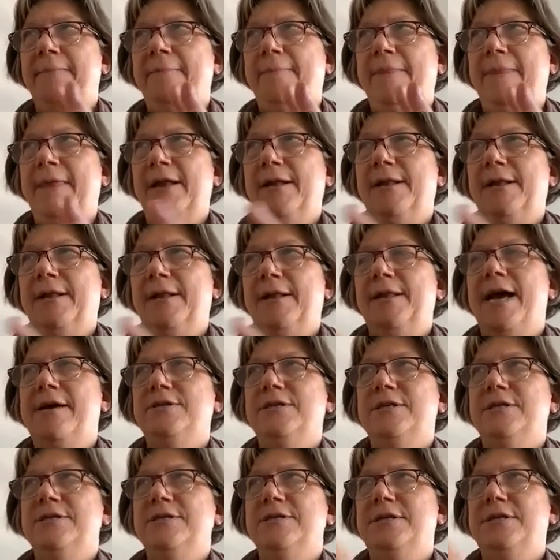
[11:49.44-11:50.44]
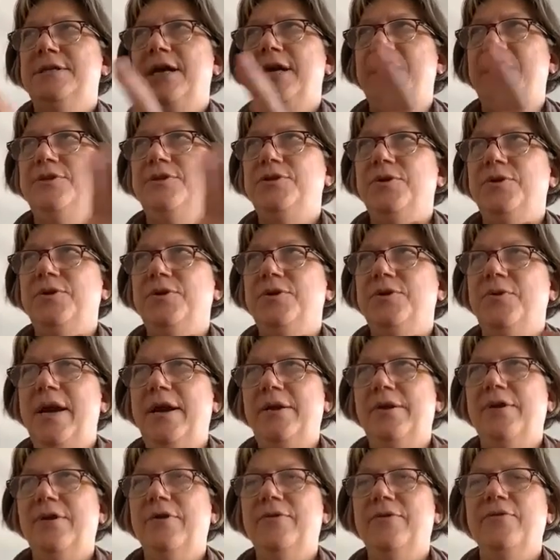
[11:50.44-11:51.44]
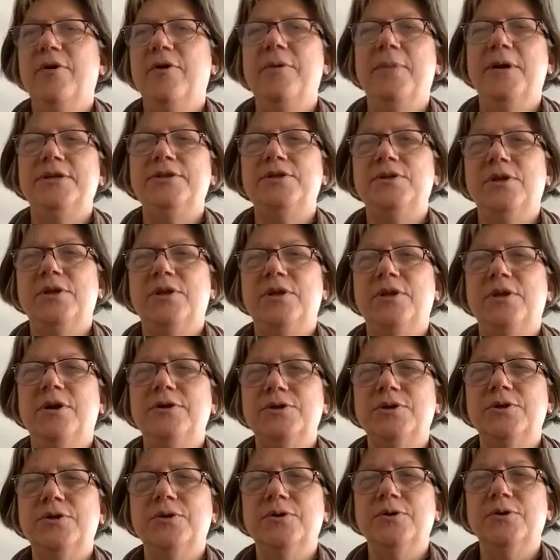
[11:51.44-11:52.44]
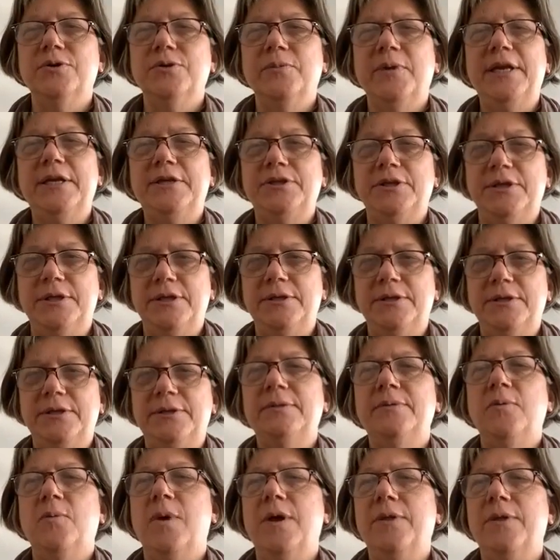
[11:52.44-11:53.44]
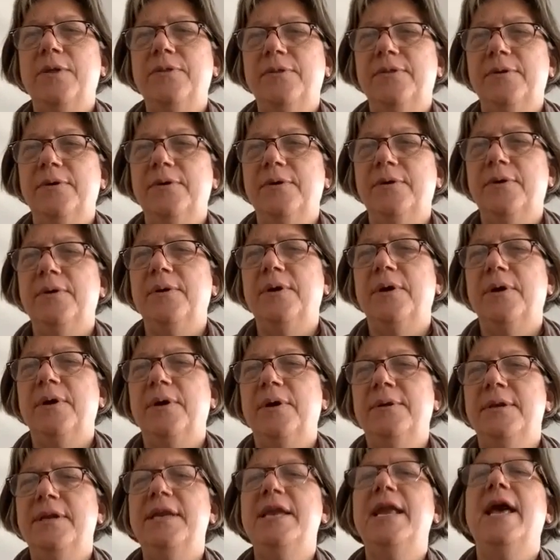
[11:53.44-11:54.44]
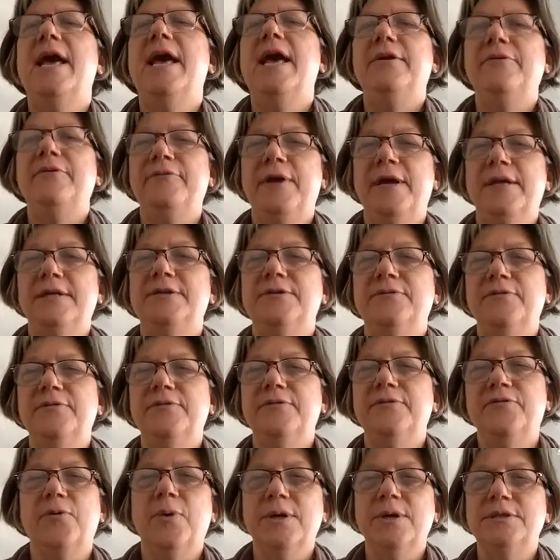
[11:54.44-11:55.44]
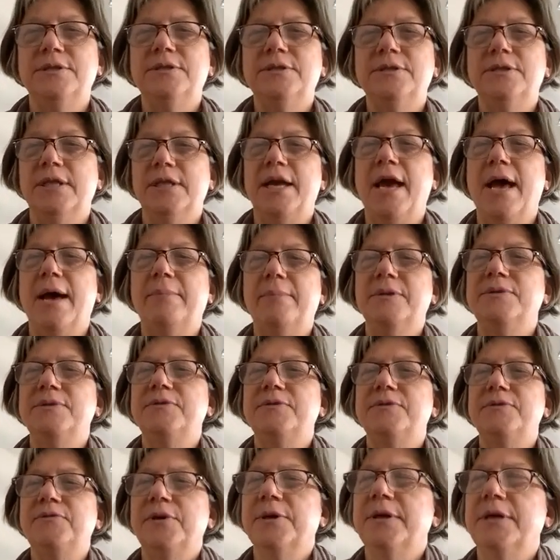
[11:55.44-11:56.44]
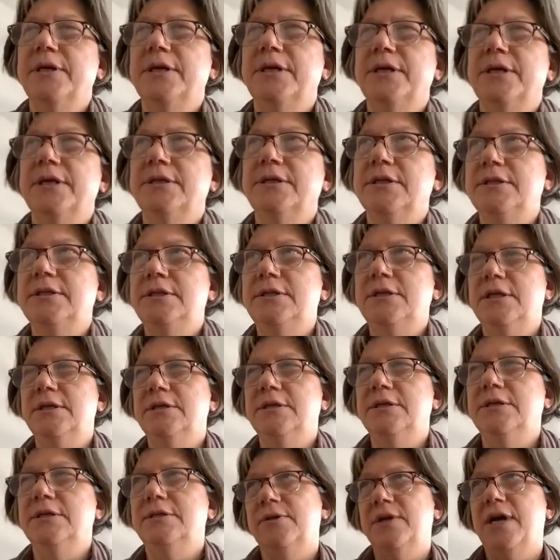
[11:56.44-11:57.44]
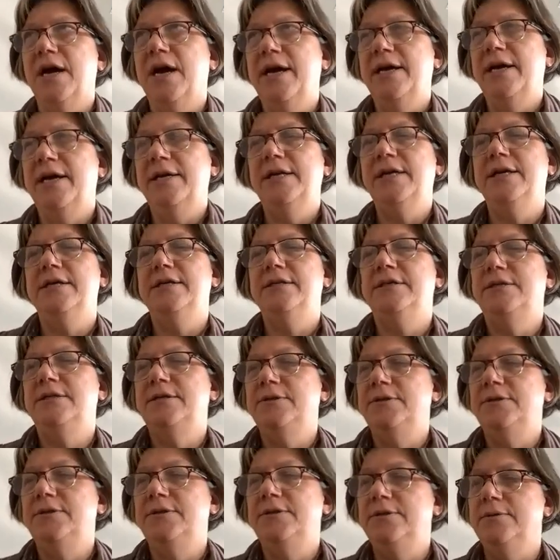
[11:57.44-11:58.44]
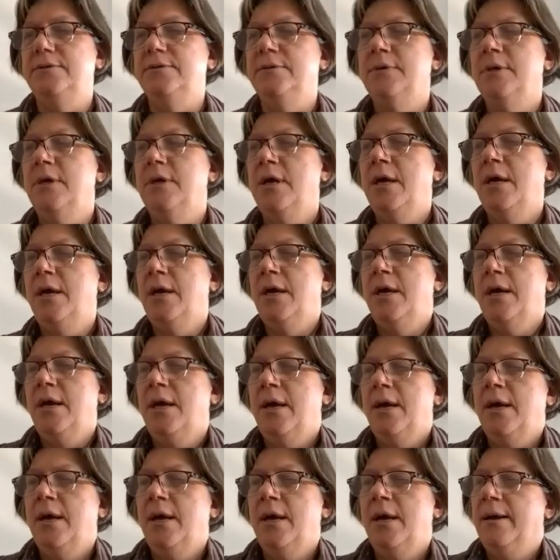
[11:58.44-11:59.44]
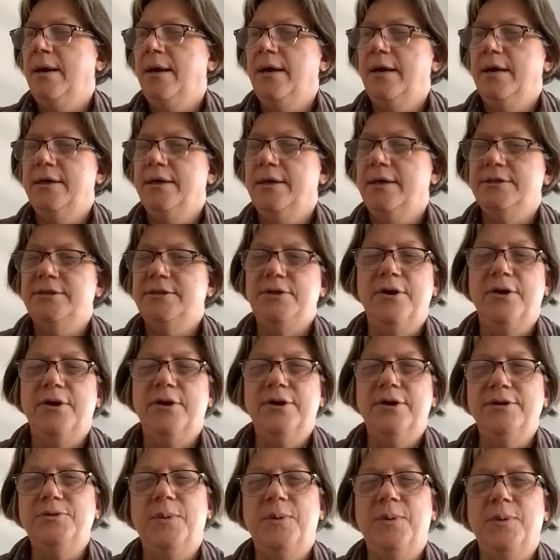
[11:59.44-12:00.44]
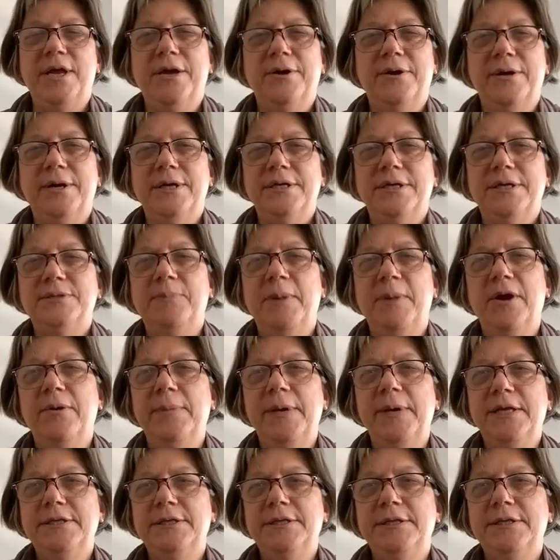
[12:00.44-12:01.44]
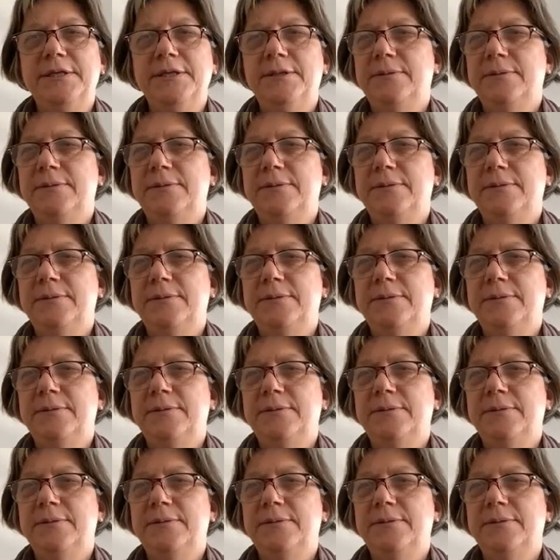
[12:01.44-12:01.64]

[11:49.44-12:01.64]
it allows us to integrate over a much larger region what the net effect of the forest on the atmosphere is. And so the idea is to start a 20-year experiment,